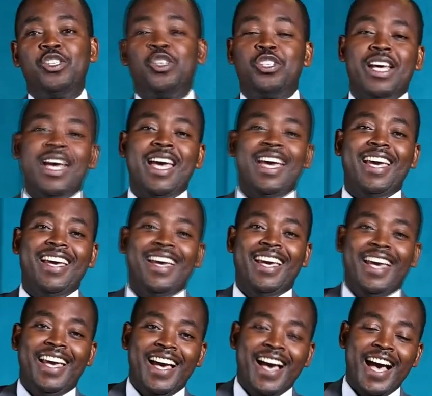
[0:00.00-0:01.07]
today,
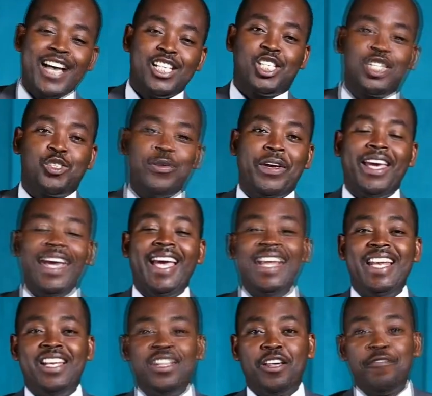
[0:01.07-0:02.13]
as we
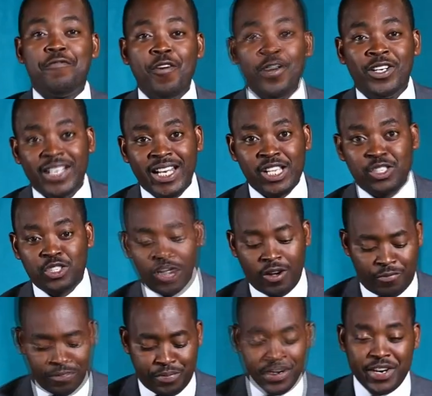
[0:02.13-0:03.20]
end the 40 days
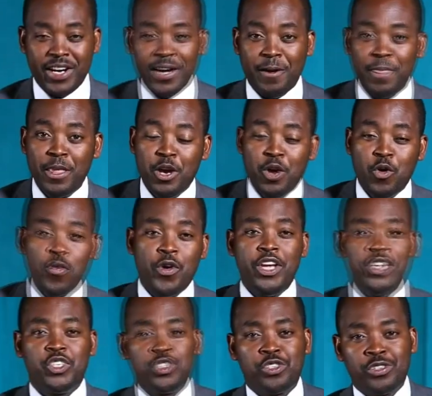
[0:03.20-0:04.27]
of prayer,
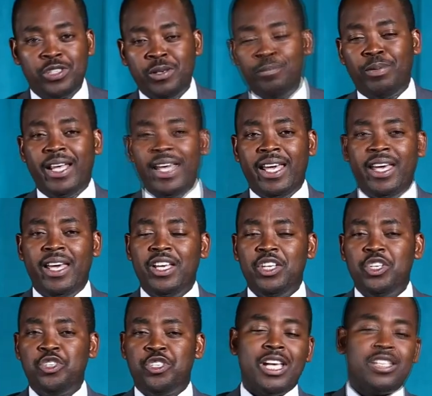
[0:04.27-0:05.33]
we simply
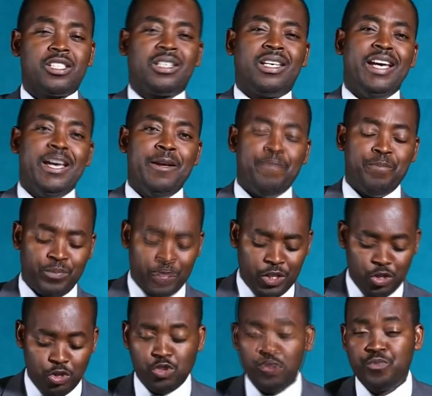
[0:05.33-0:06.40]
just came
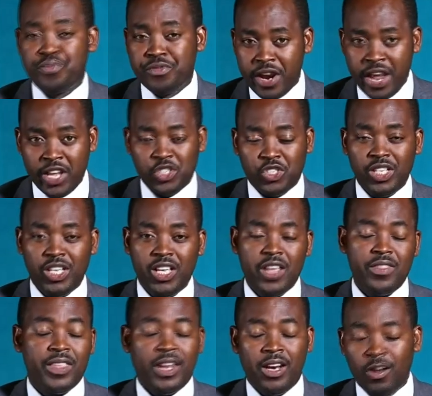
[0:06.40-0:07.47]
to praise
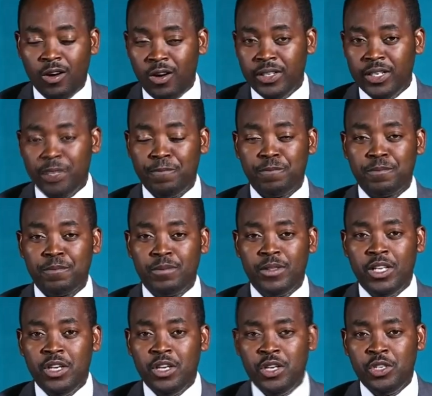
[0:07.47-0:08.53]
the Lord.
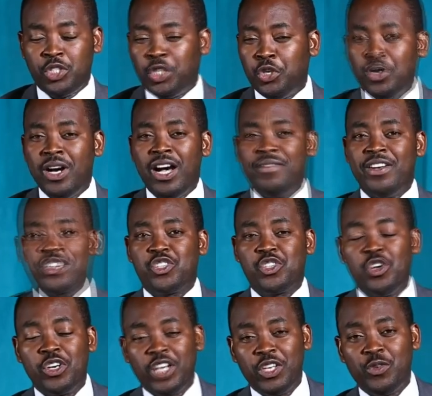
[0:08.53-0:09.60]
Do you have a
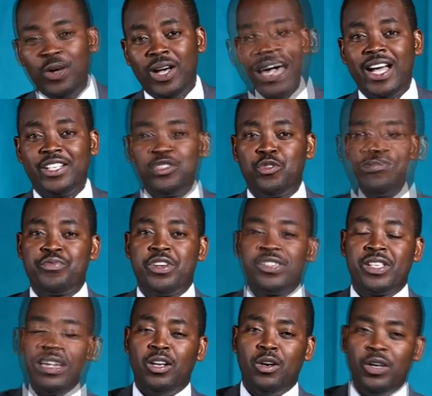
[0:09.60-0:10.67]
song in your heart to
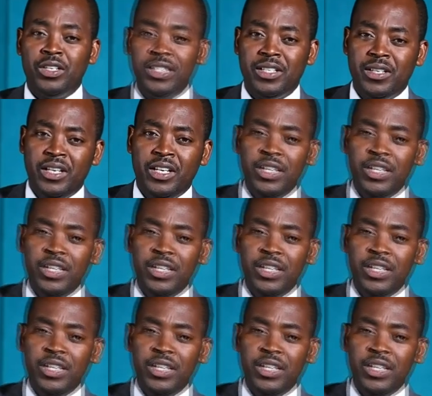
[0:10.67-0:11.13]
praise the Lord?